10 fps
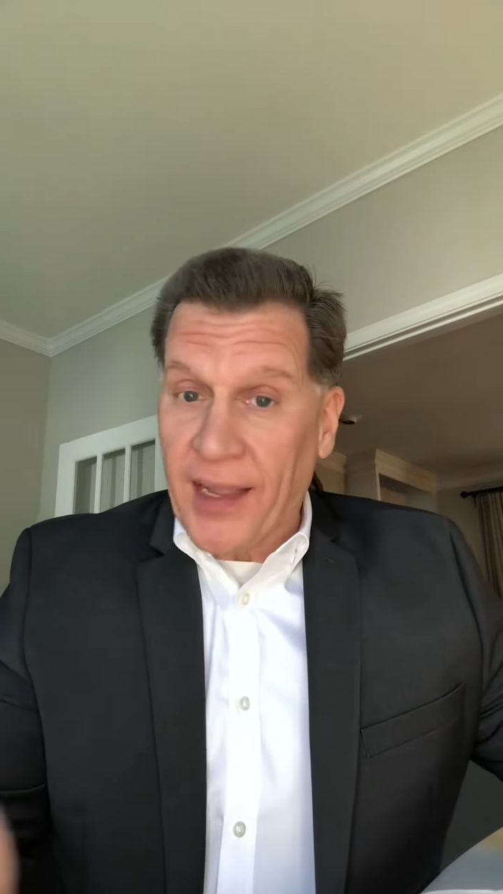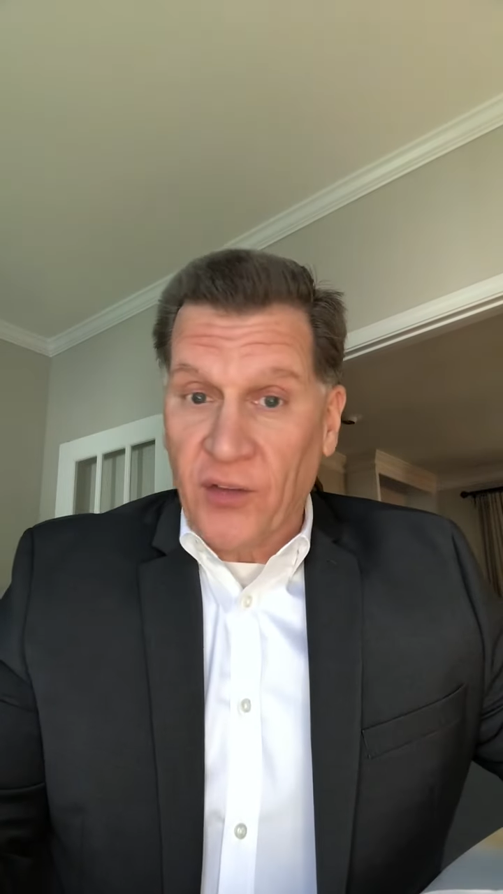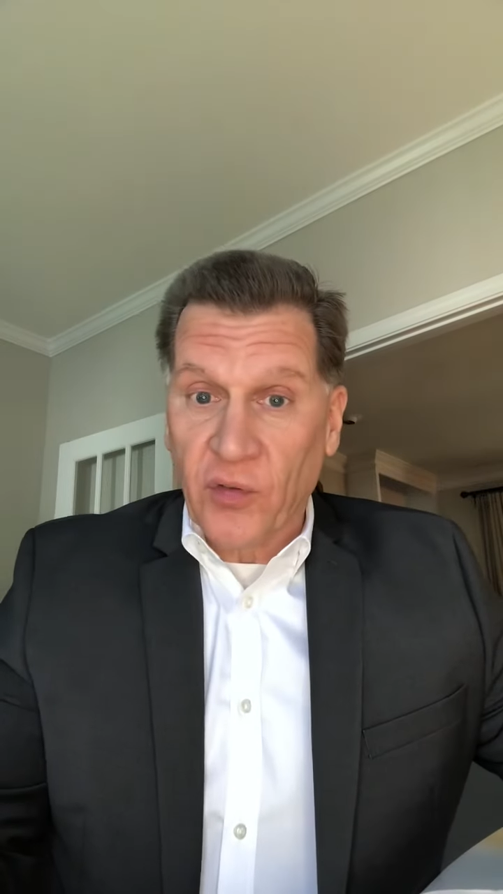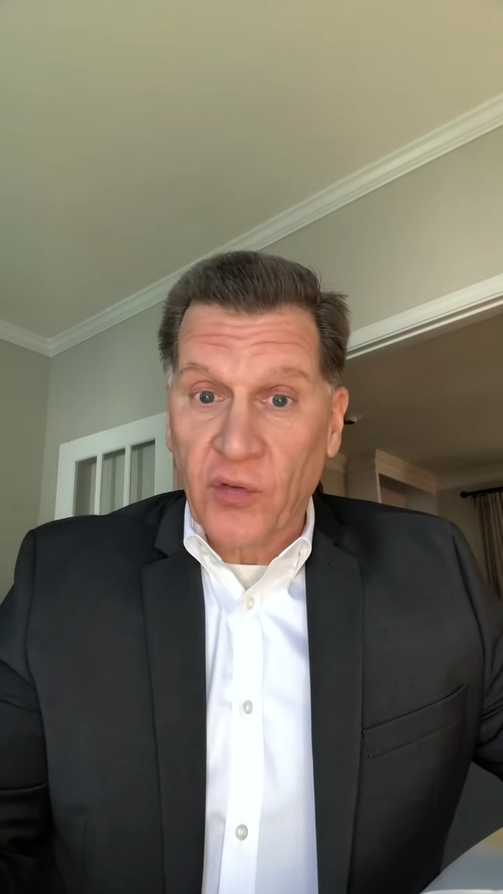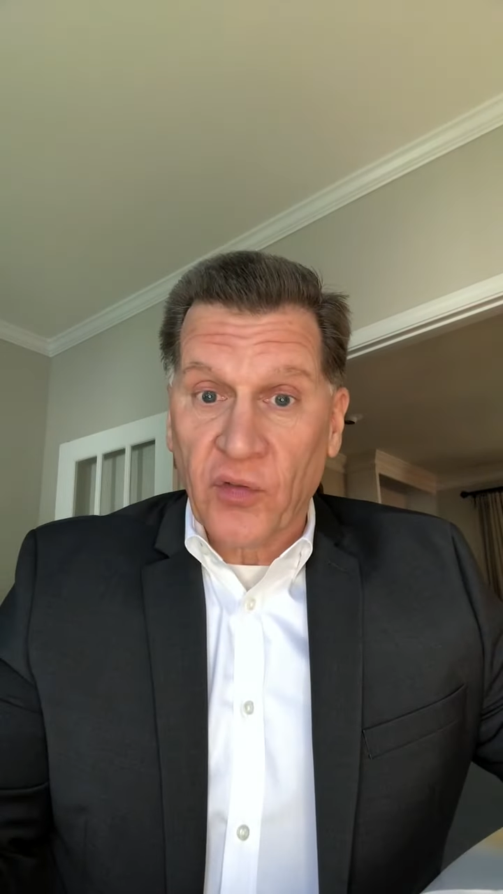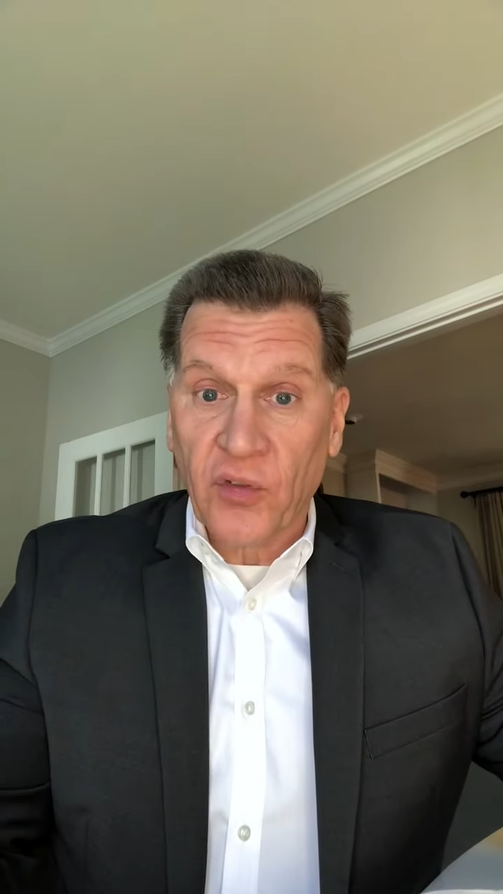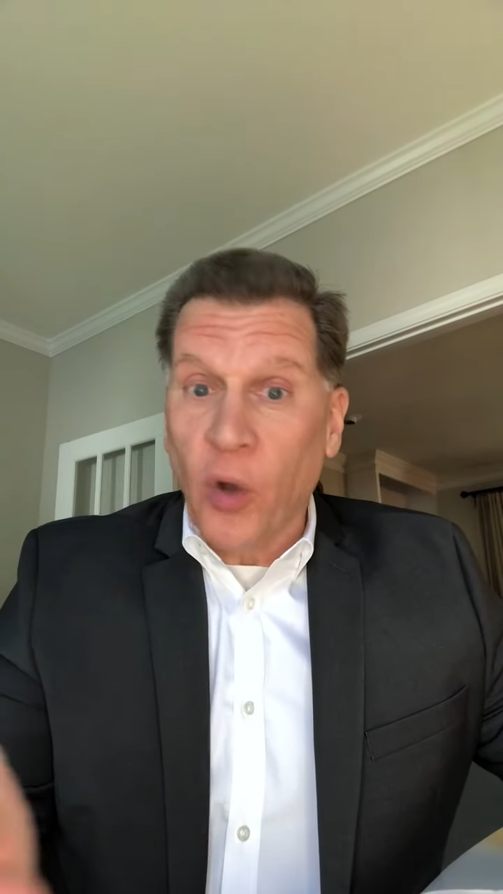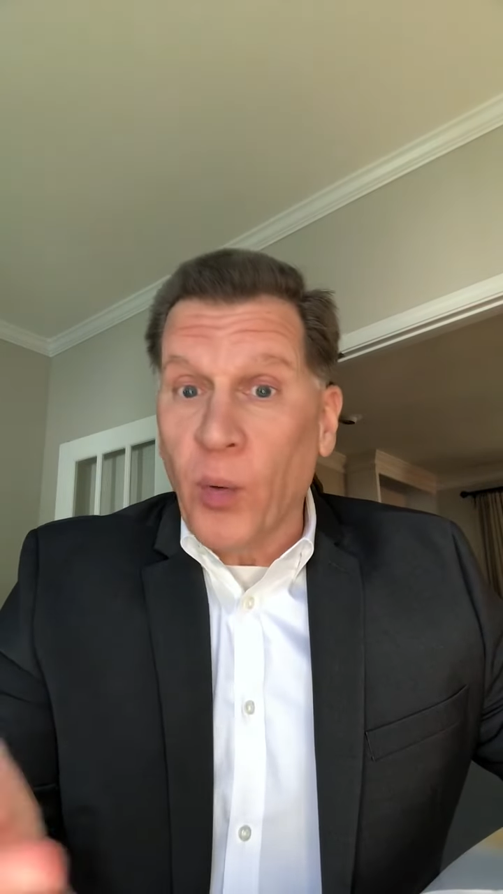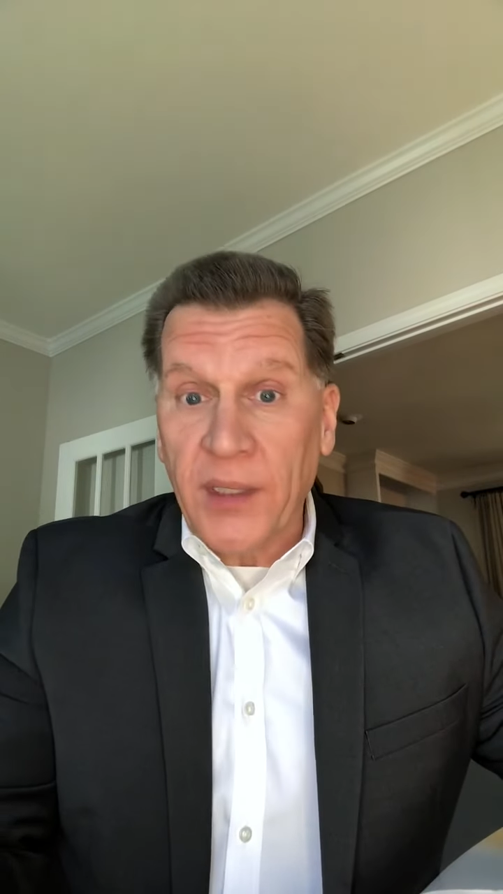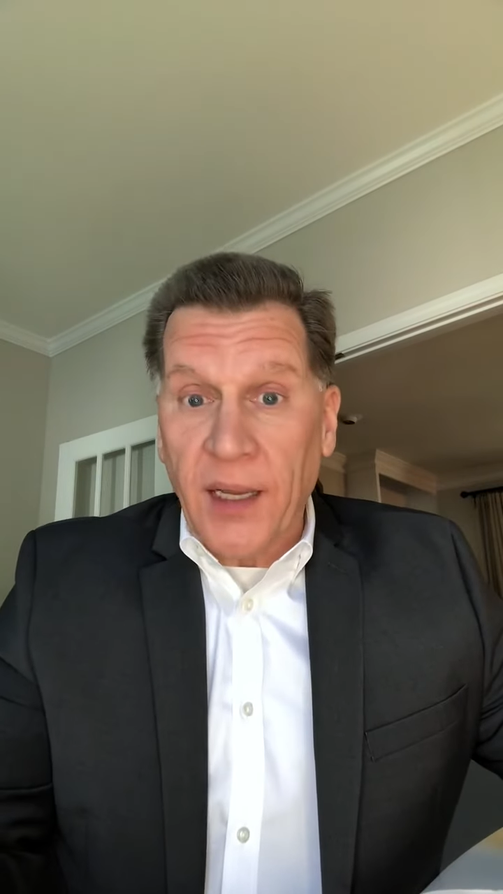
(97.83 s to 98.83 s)
answers. No
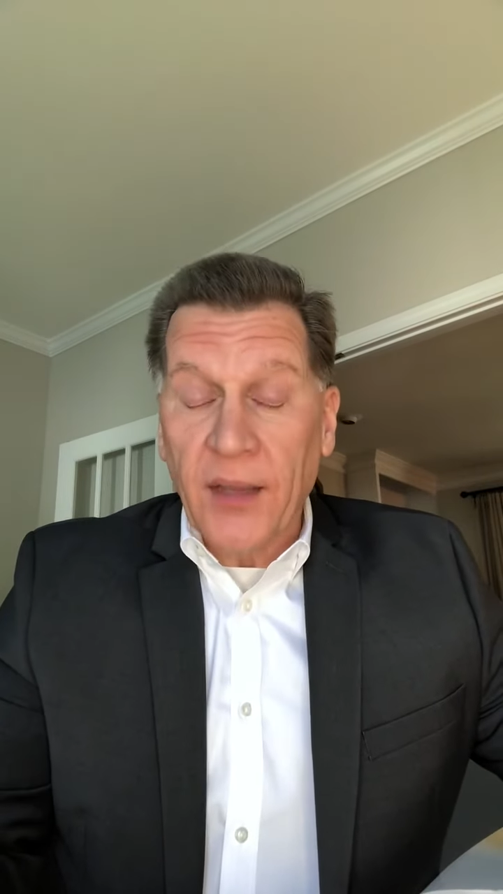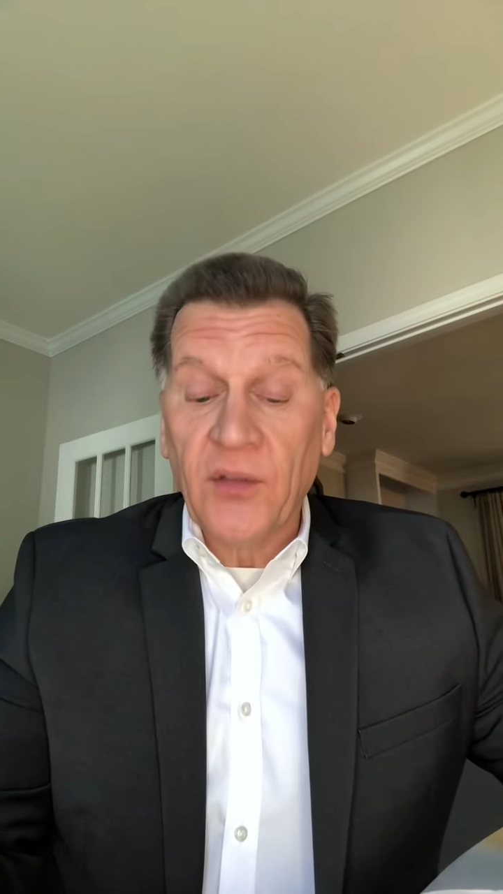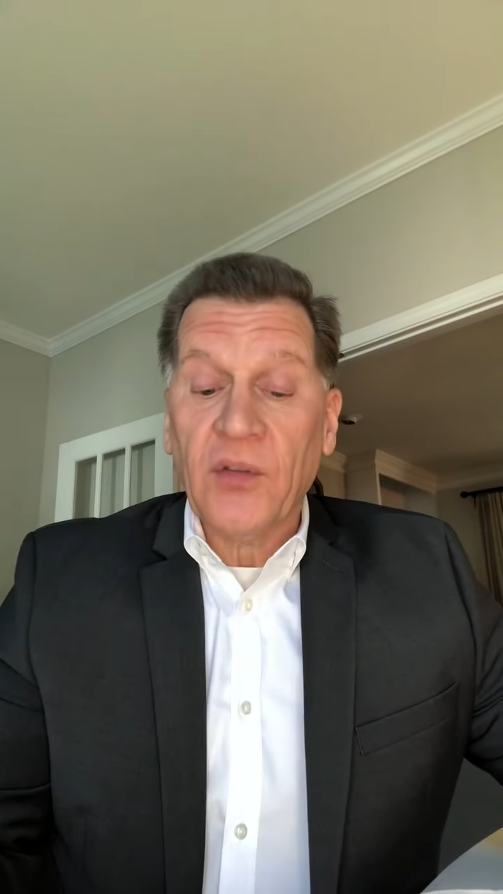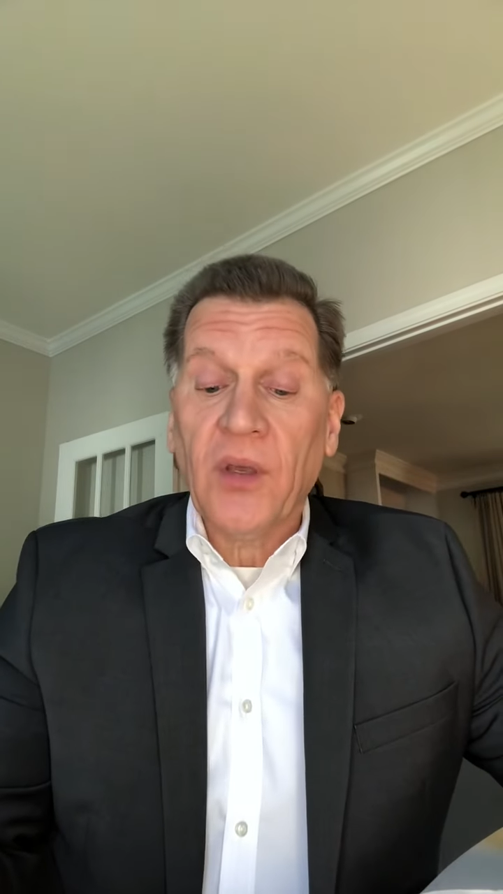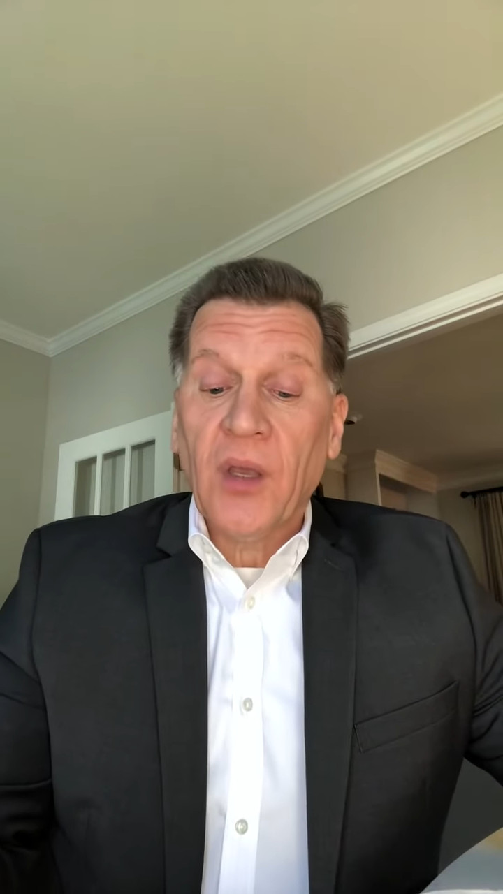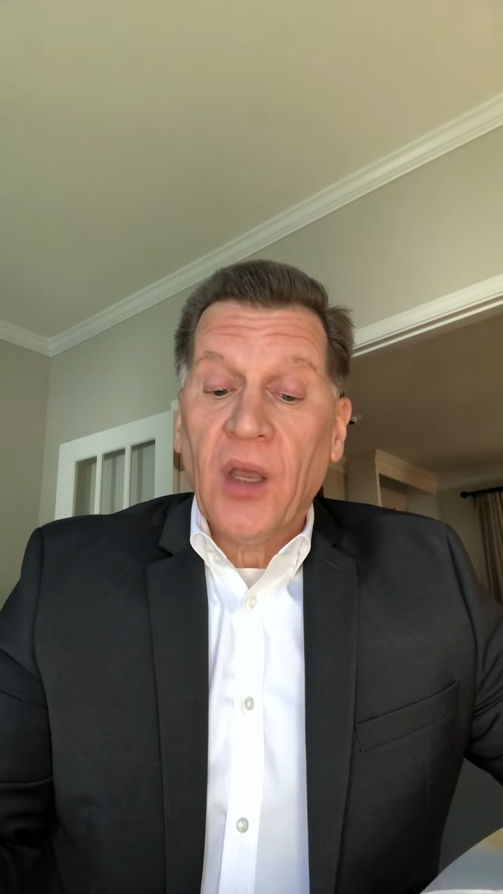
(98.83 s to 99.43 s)
one does.